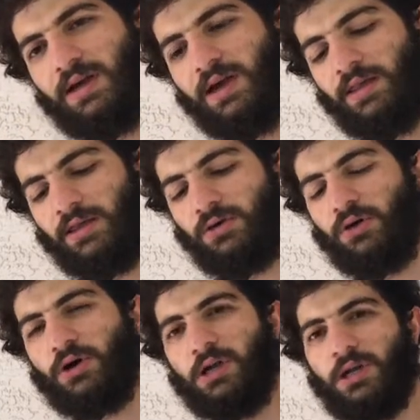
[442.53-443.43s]
and then you
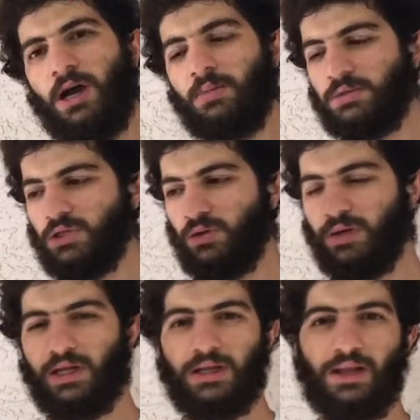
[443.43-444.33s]
hook it up to
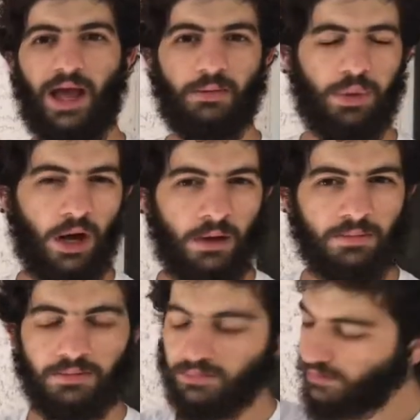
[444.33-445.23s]
an inline pump,
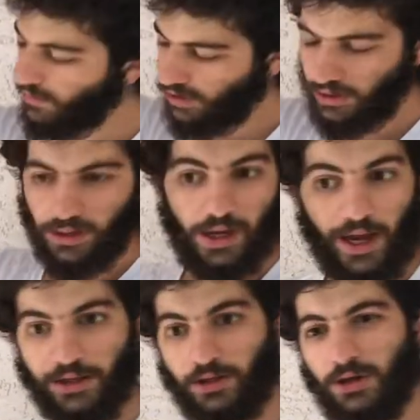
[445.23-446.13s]

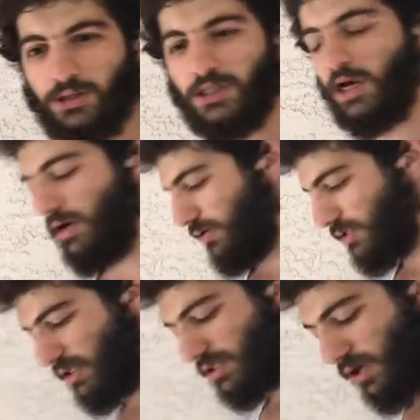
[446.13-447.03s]
and you're good to go.
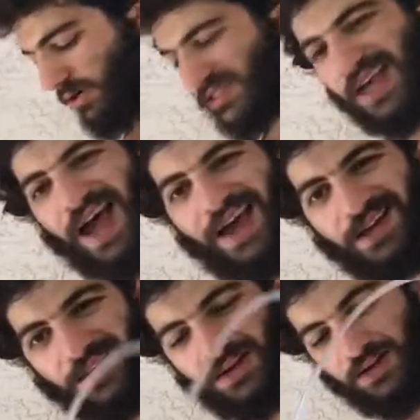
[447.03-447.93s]
So let's go inside
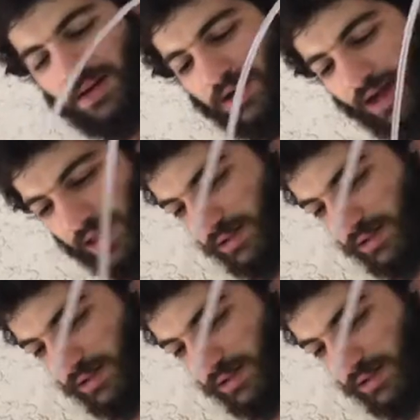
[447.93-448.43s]
and